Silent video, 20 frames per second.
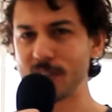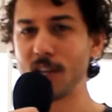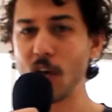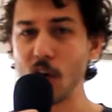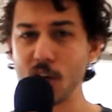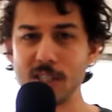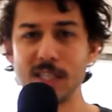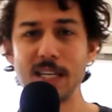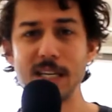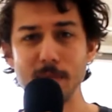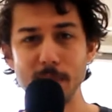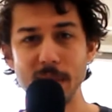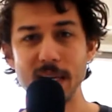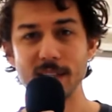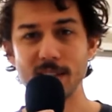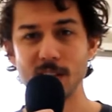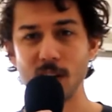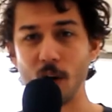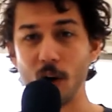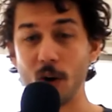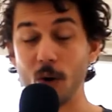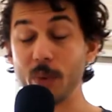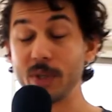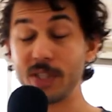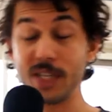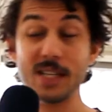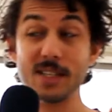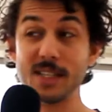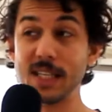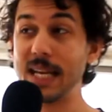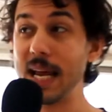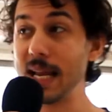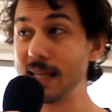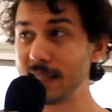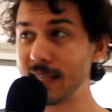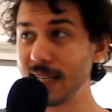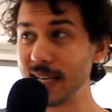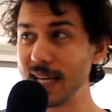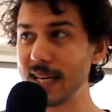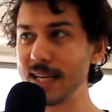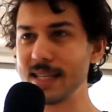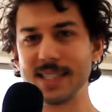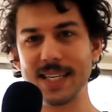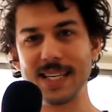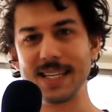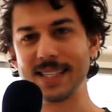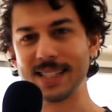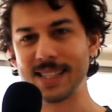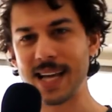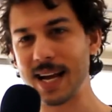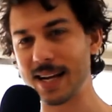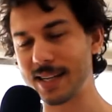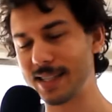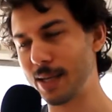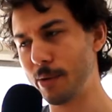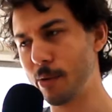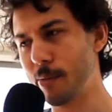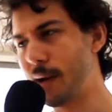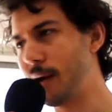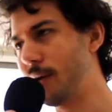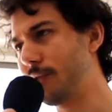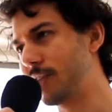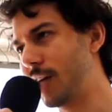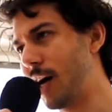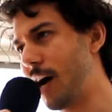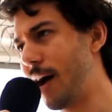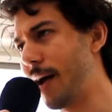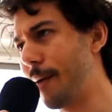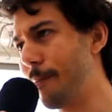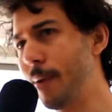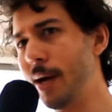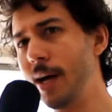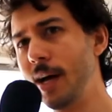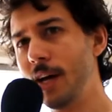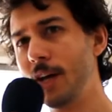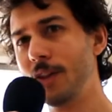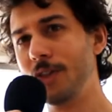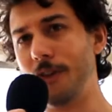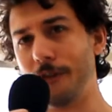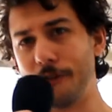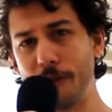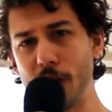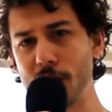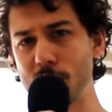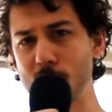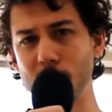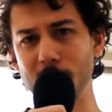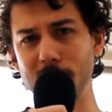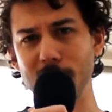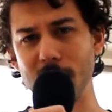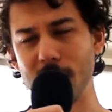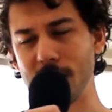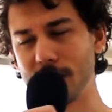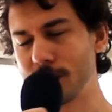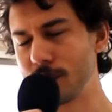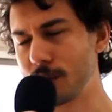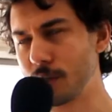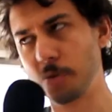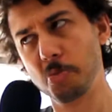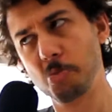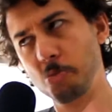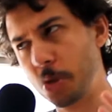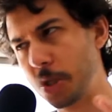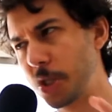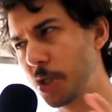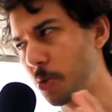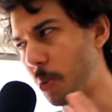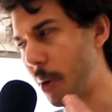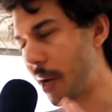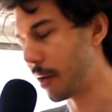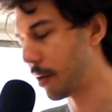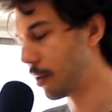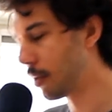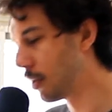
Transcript: 13 minutes long, which incidentally is the exact same amount of time the first one lasts, which is weird.